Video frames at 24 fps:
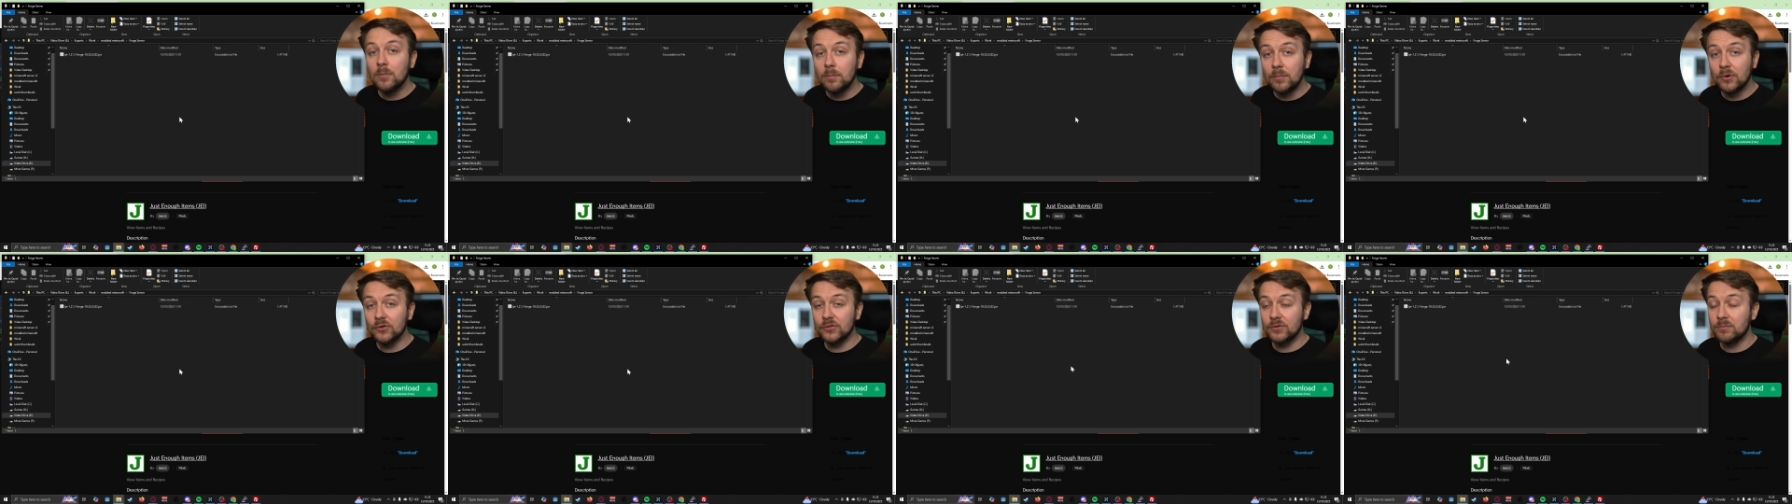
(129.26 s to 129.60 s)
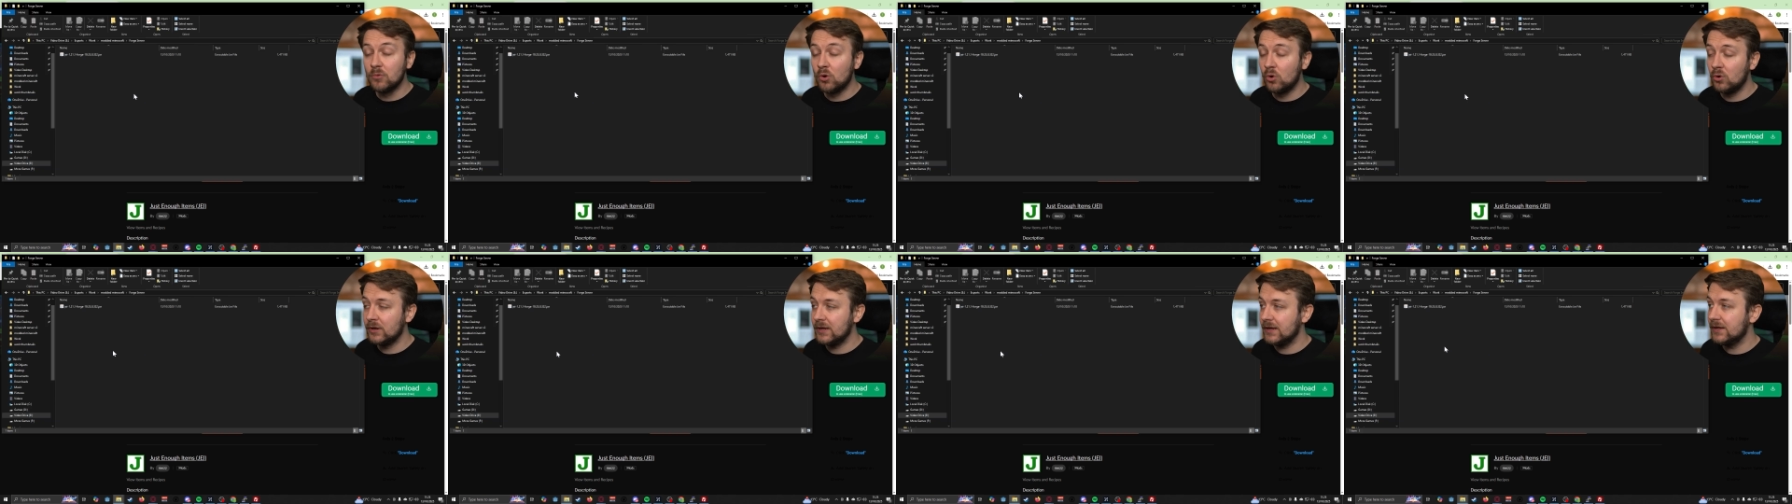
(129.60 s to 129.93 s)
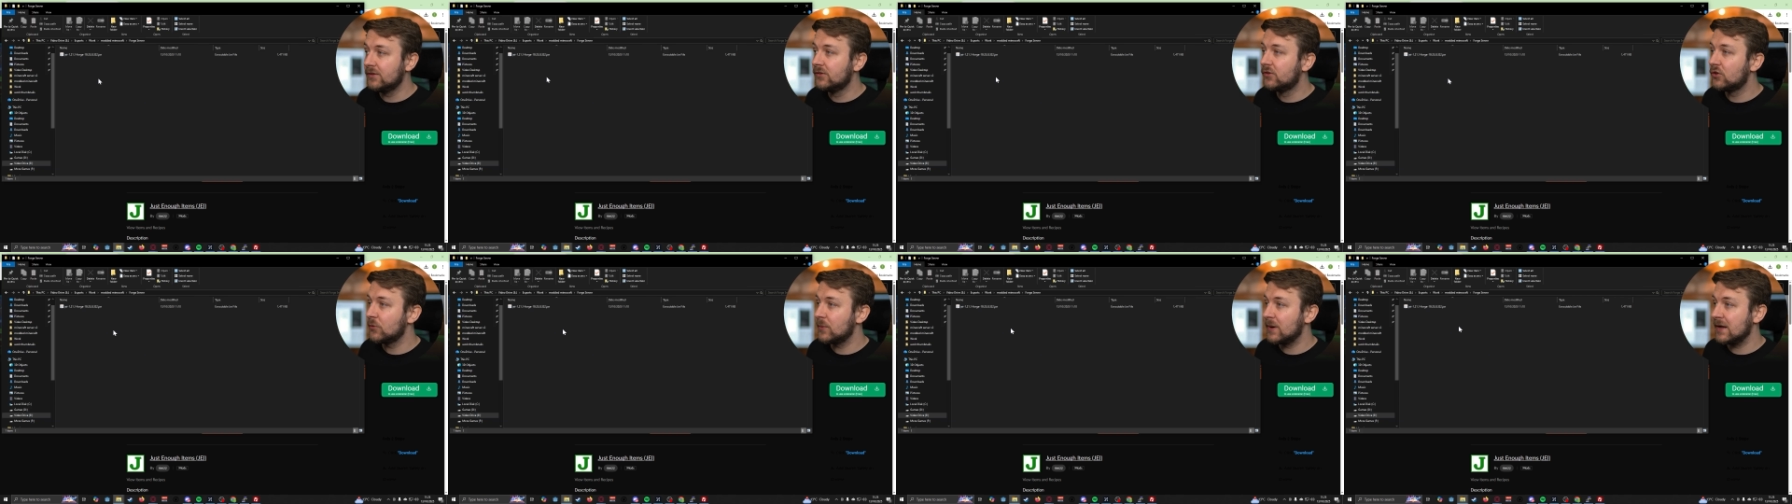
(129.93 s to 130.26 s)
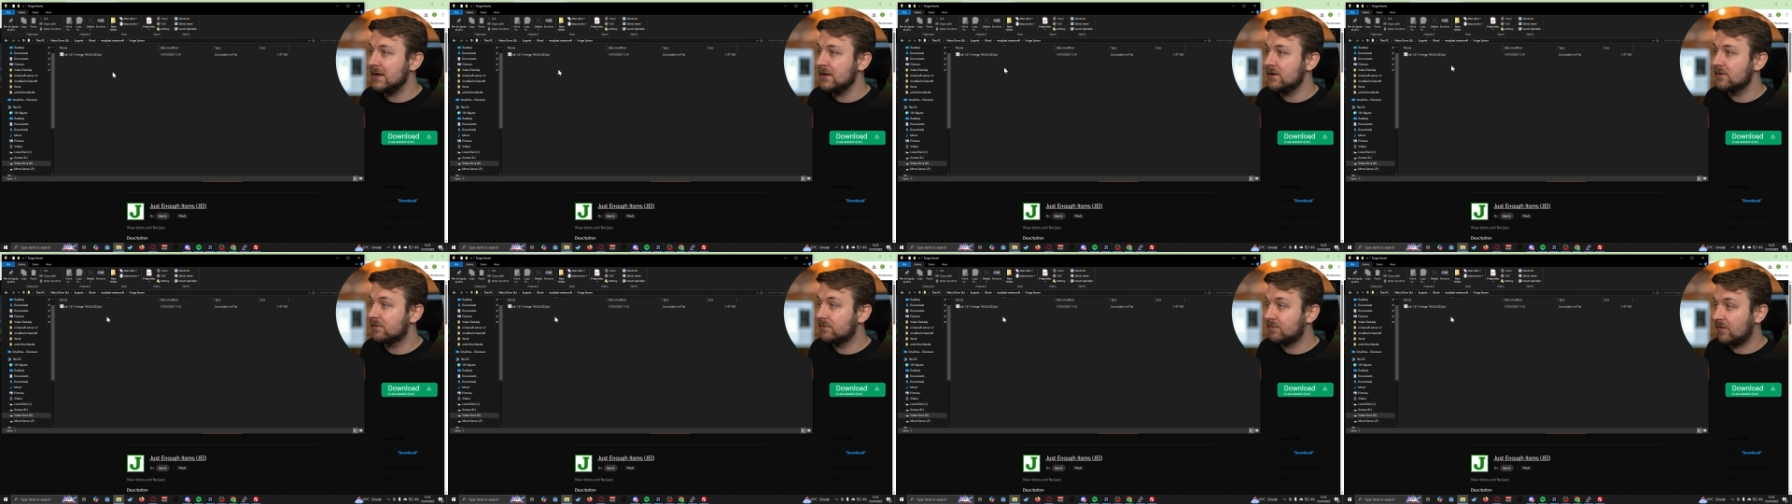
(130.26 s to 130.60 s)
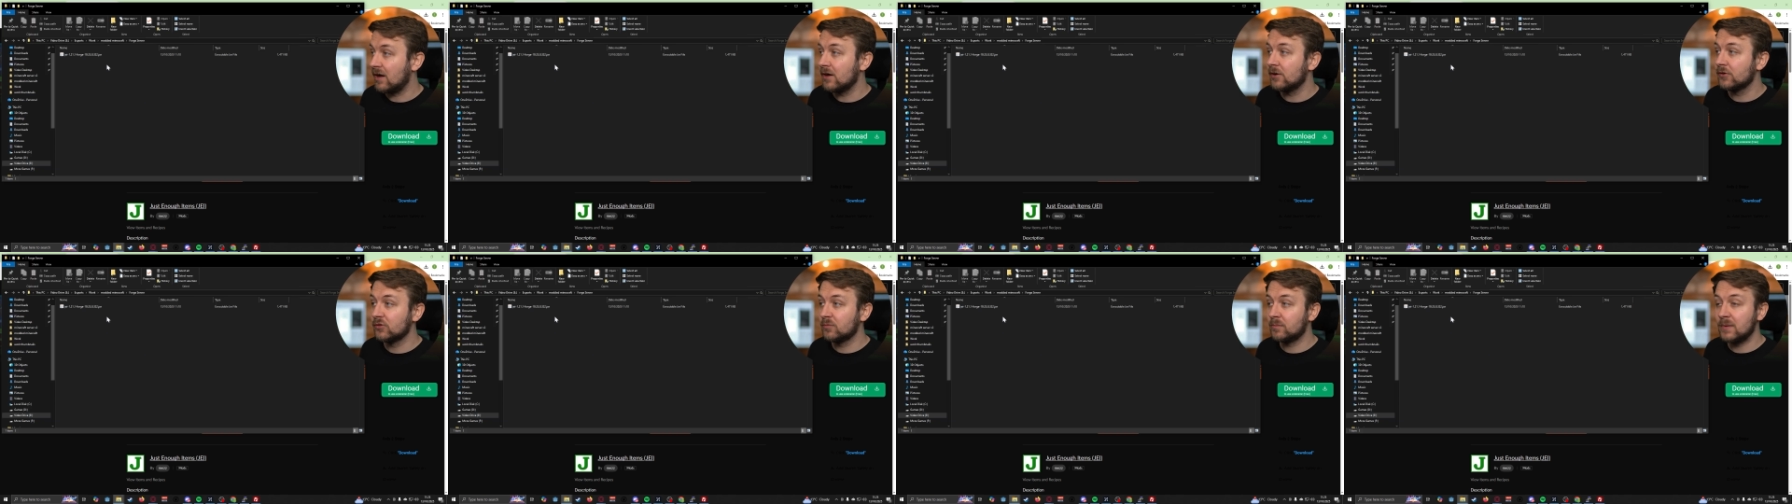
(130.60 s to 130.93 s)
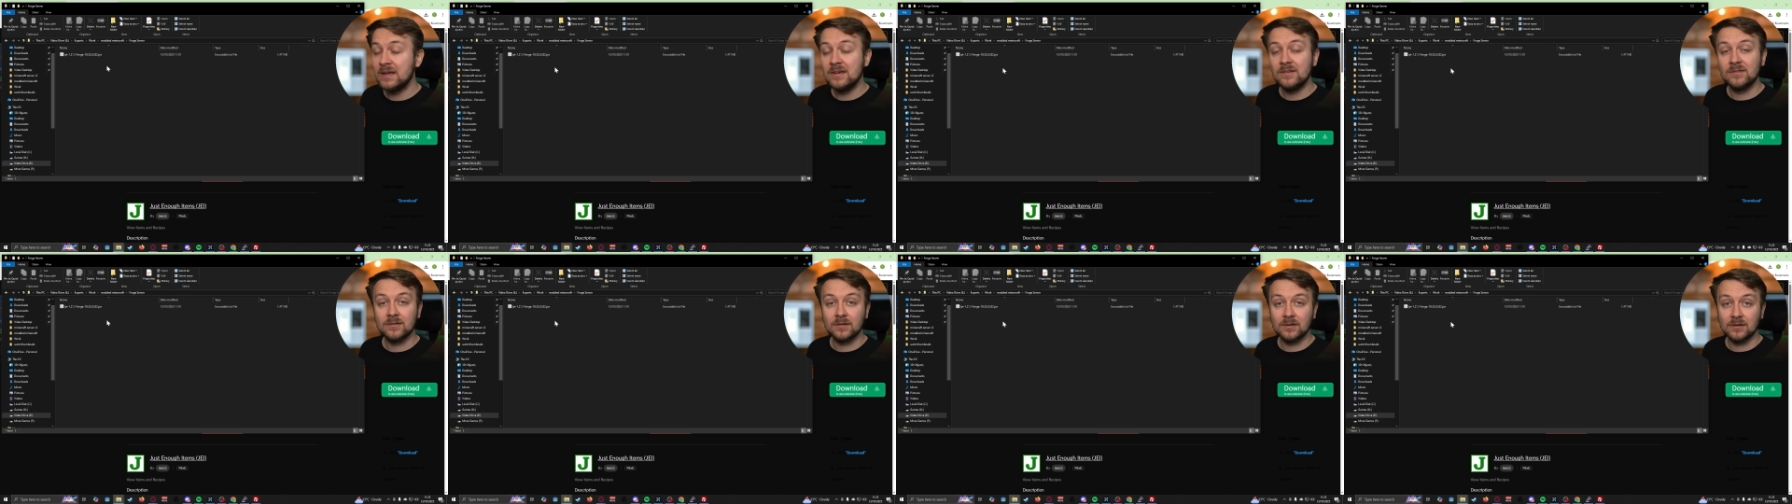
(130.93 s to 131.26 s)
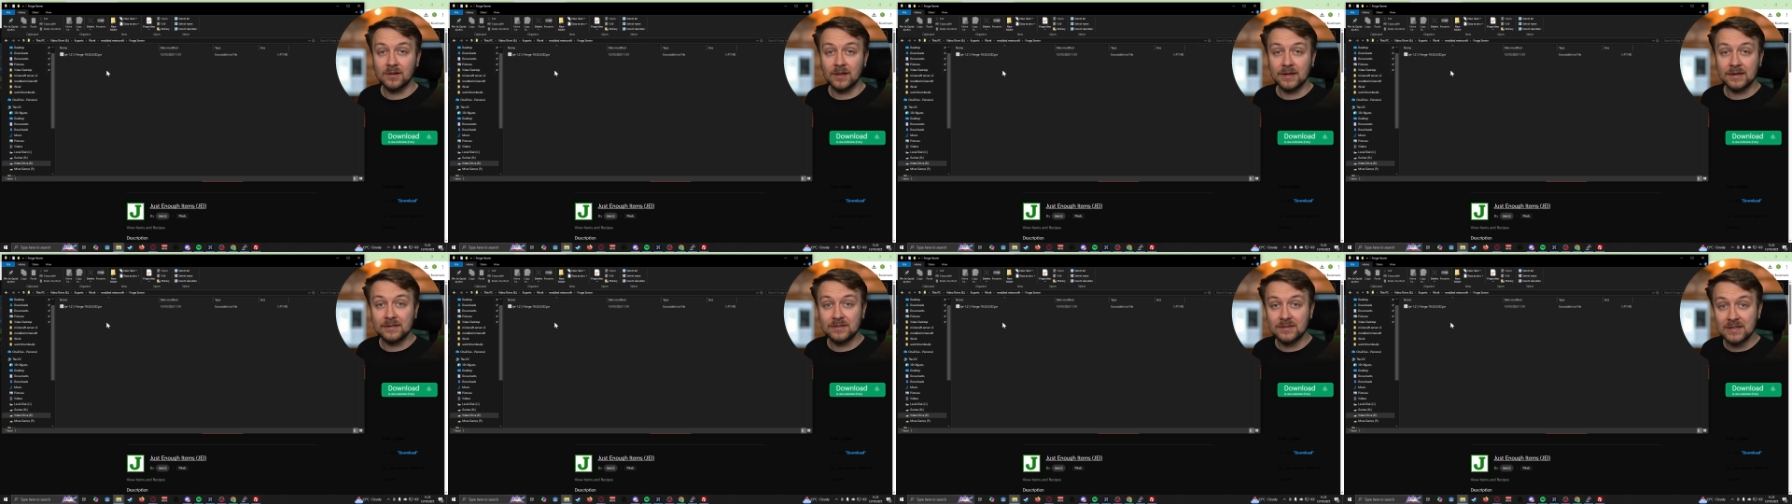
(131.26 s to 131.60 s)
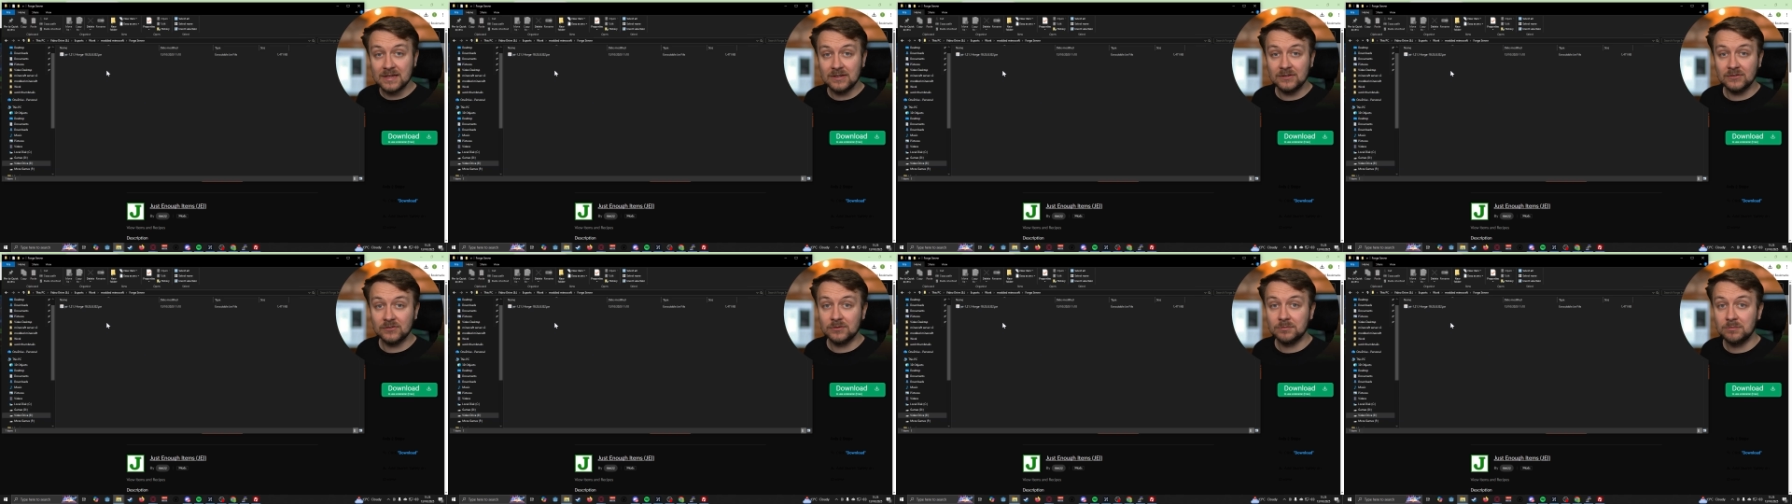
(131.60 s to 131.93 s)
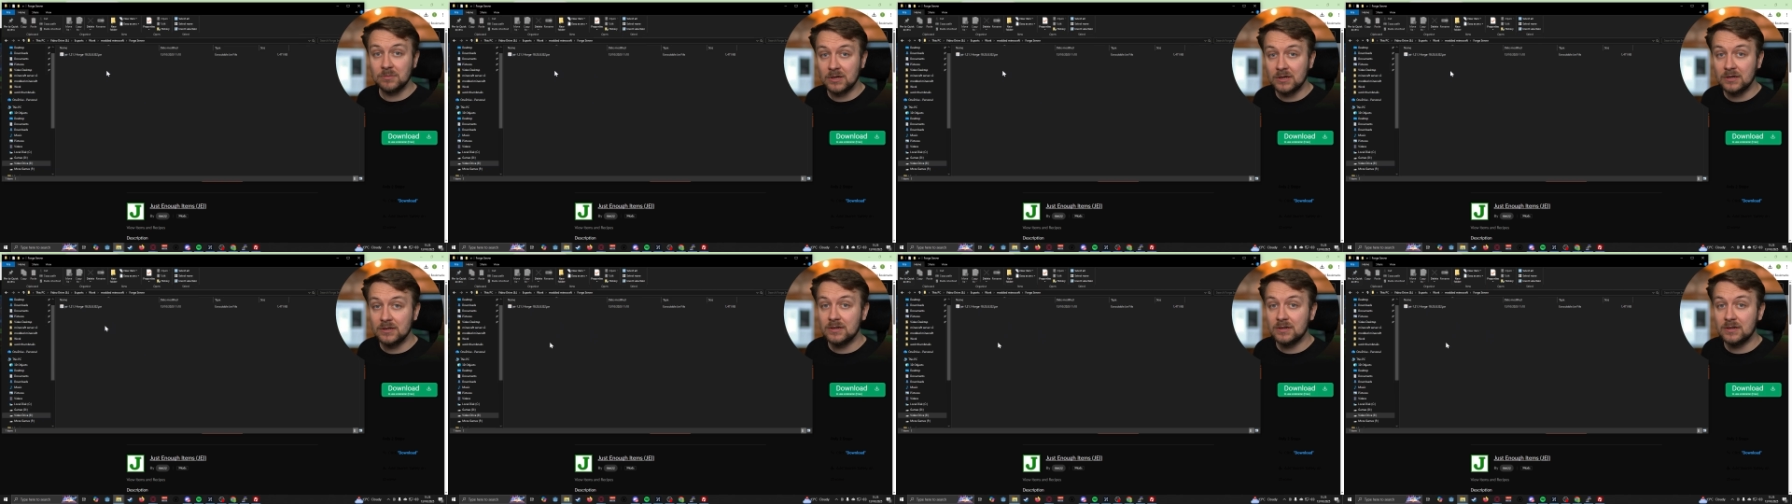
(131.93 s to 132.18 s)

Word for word: put them all into a file space like this,